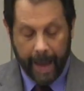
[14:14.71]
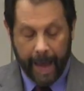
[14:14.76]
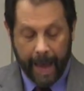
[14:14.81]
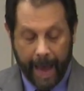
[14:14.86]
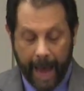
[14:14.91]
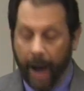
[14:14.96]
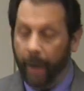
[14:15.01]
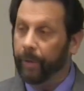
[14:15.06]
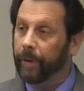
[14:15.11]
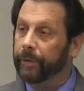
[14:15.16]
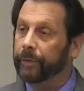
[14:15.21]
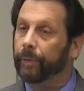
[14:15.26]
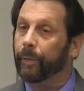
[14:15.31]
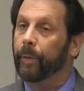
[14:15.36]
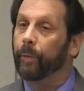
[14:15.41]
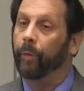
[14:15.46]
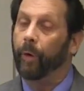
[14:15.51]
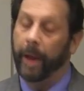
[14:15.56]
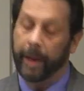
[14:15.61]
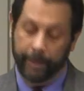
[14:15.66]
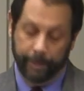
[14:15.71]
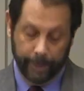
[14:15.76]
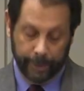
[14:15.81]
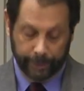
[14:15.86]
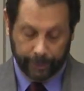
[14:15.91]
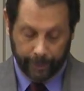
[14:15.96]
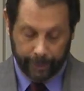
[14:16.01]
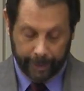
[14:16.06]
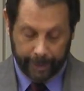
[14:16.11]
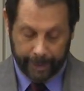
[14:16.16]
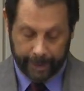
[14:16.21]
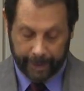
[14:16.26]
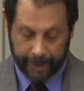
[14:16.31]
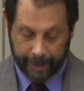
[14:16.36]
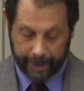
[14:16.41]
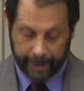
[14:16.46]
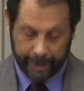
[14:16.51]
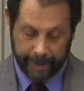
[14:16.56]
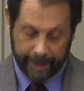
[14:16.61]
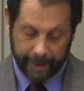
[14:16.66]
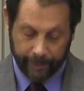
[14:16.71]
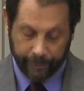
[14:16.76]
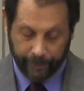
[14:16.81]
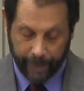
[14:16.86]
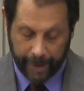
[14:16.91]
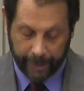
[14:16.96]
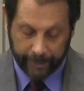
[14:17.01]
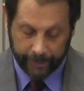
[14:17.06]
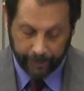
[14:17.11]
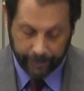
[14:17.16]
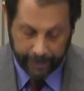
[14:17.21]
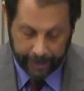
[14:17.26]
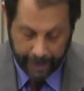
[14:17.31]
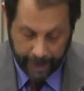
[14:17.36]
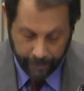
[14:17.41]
how does one write modernity in the event of